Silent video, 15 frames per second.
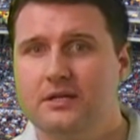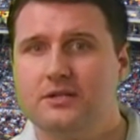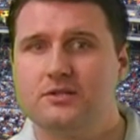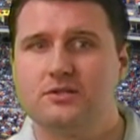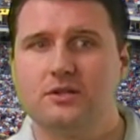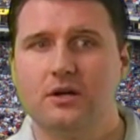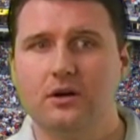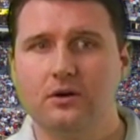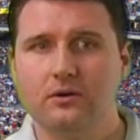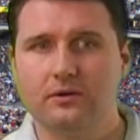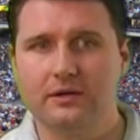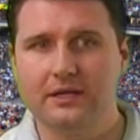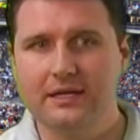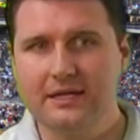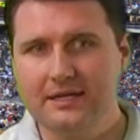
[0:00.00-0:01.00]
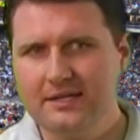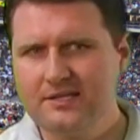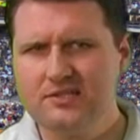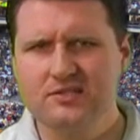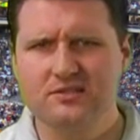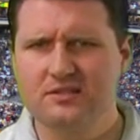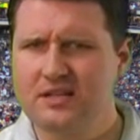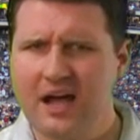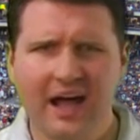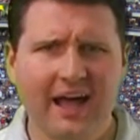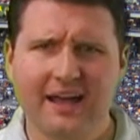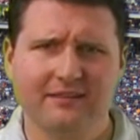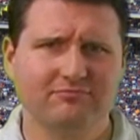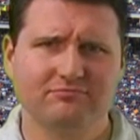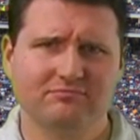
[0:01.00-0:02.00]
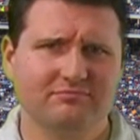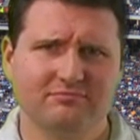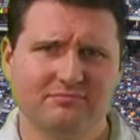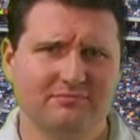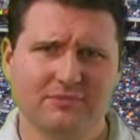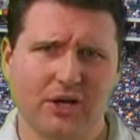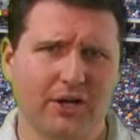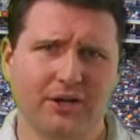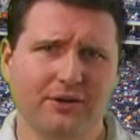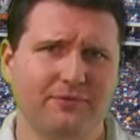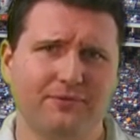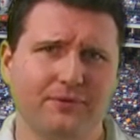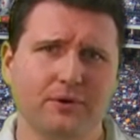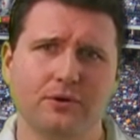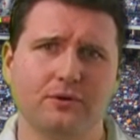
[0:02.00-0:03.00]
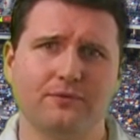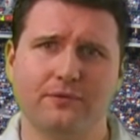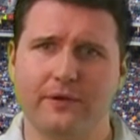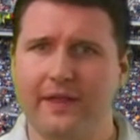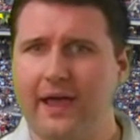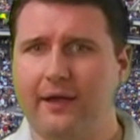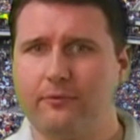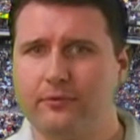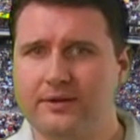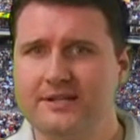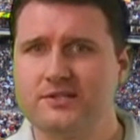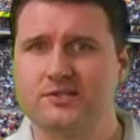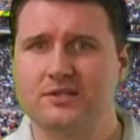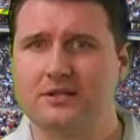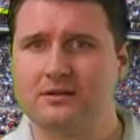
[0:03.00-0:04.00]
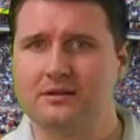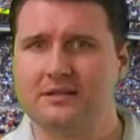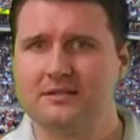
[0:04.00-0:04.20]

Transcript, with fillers: So it is not a good food for that reason.